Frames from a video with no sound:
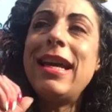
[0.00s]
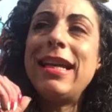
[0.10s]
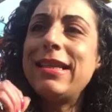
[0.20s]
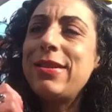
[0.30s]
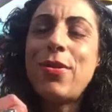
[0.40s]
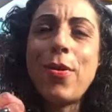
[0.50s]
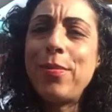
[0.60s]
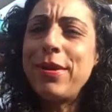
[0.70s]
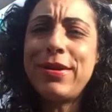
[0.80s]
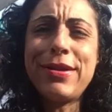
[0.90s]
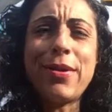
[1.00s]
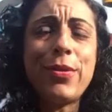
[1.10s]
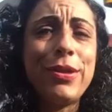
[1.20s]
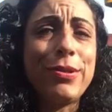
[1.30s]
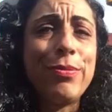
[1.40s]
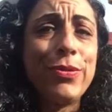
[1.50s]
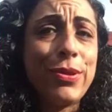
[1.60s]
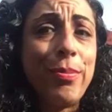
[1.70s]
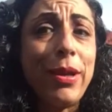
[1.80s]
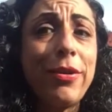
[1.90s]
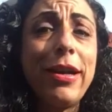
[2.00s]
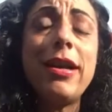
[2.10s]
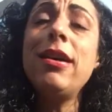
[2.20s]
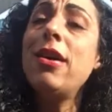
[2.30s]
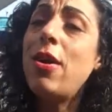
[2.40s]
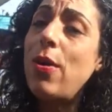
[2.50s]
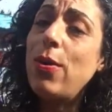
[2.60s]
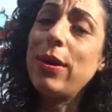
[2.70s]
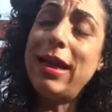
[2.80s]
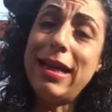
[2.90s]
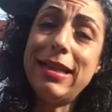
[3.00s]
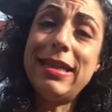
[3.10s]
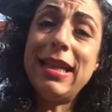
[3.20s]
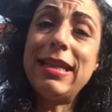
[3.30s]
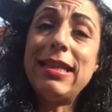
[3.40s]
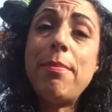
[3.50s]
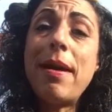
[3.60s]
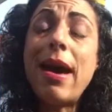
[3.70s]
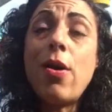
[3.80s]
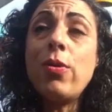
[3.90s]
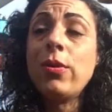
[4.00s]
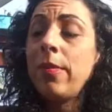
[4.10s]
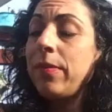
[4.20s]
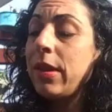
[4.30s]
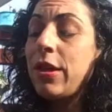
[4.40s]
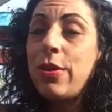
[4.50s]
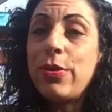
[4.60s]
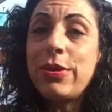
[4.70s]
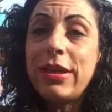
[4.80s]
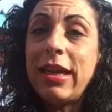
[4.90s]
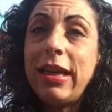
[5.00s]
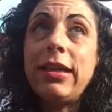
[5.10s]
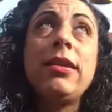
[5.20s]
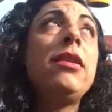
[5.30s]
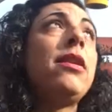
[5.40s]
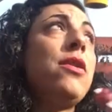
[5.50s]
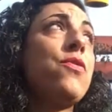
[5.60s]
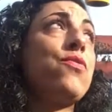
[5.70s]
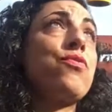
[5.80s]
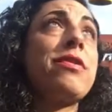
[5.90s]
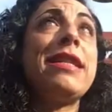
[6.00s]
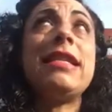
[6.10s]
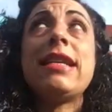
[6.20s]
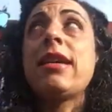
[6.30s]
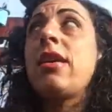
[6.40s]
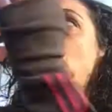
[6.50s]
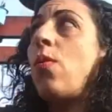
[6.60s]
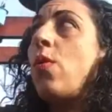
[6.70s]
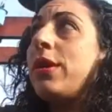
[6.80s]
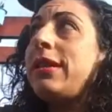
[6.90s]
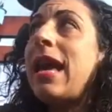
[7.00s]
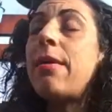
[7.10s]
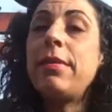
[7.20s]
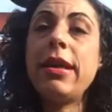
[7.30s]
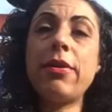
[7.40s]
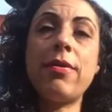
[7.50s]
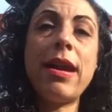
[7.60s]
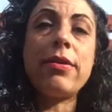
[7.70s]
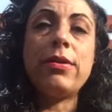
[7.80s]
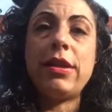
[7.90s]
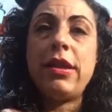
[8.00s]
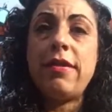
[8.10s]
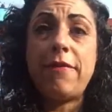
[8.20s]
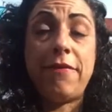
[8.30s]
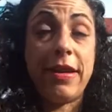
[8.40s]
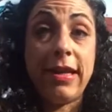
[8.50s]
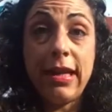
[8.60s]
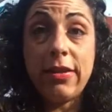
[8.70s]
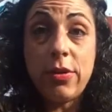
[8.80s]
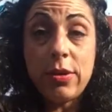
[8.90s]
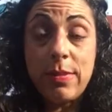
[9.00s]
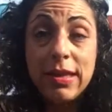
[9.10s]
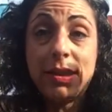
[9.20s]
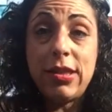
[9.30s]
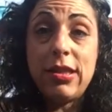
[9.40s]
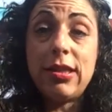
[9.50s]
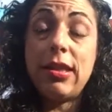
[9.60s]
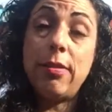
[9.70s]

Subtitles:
It's not because someone is more superior or less. It's about your skin reading what is happening around it, feeding those messages to the